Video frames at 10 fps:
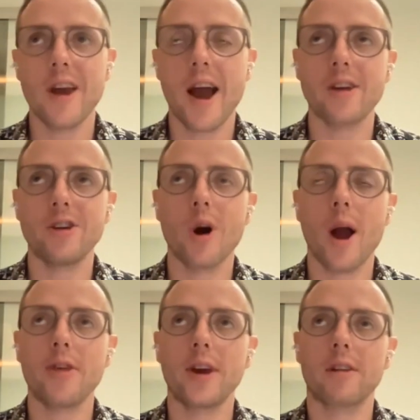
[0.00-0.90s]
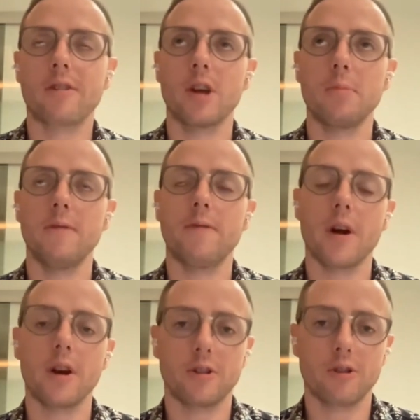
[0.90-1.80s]
Yeah, I think it's going to be
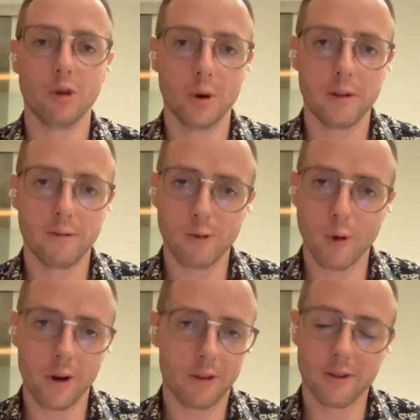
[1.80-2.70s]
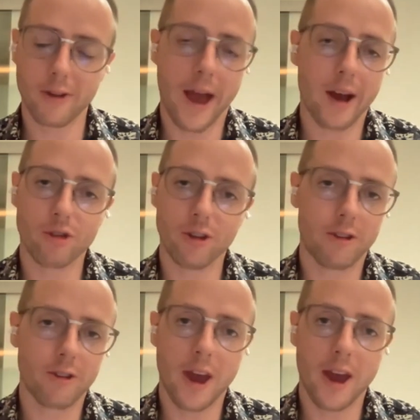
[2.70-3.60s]
very intuitive once I actually
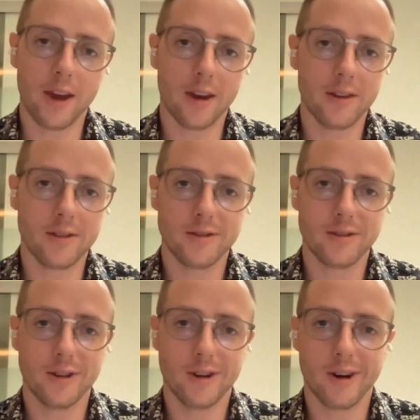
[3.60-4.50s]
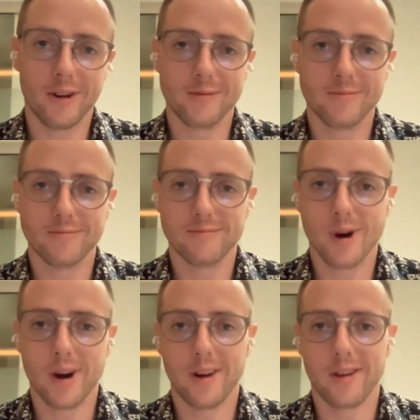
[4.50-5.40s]
say,
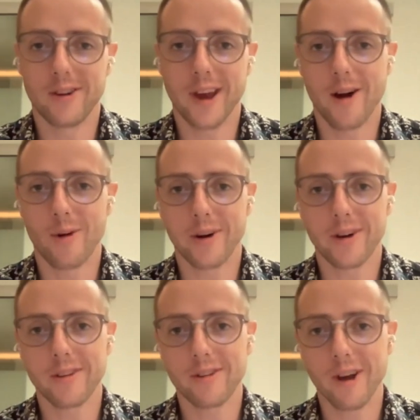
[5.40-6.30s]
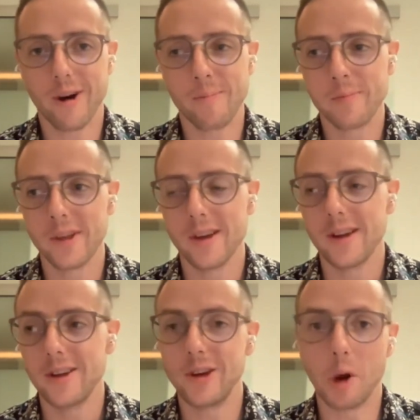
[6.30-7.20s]
what it is and how it works. So,
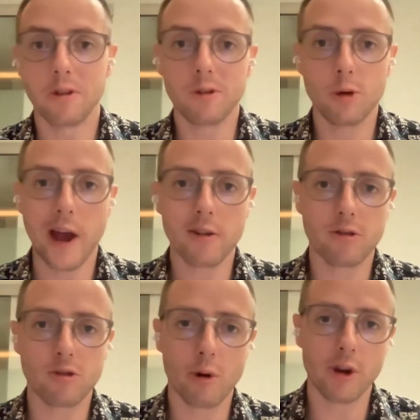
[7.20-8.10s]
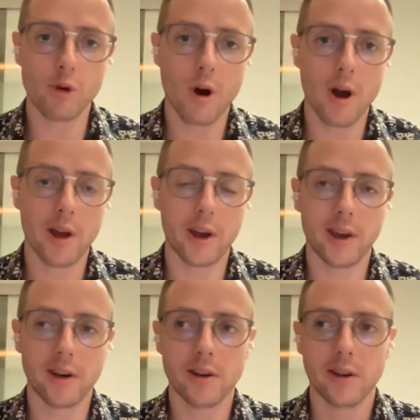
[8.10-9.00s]
it's 2021
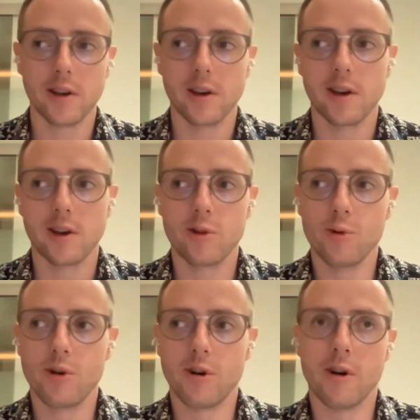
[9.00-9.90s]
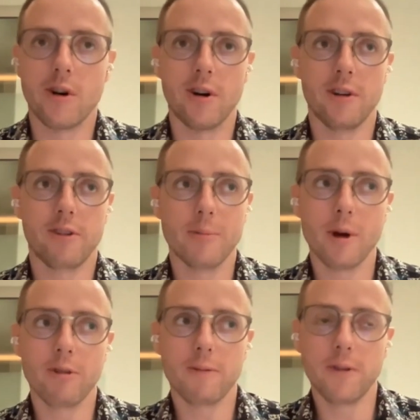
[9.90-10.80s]
and Google is the
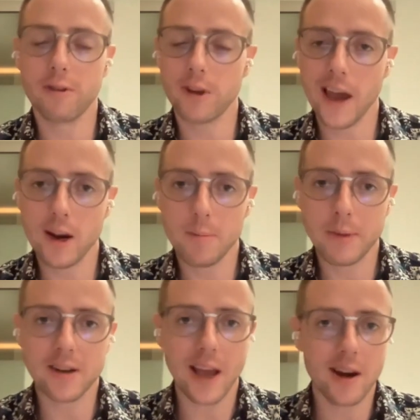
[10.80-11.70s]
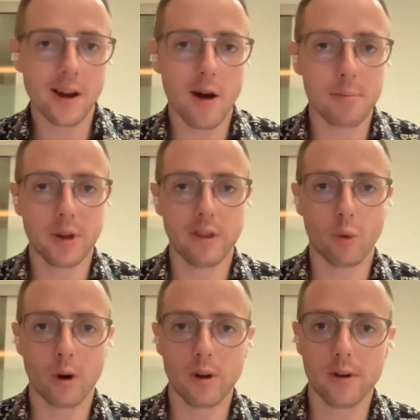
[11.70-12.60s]
most sophisticated big data company in the
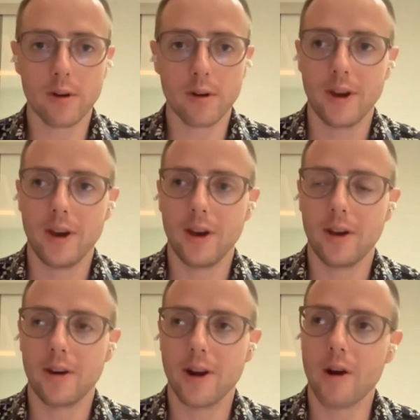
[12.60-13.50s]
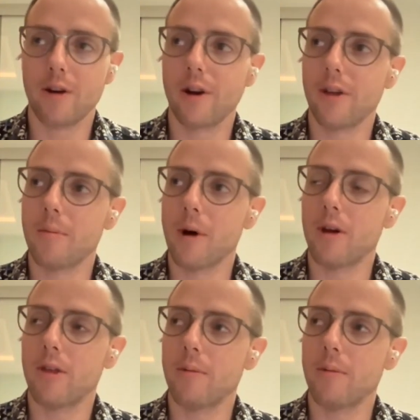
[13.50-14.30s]
world. And not only are they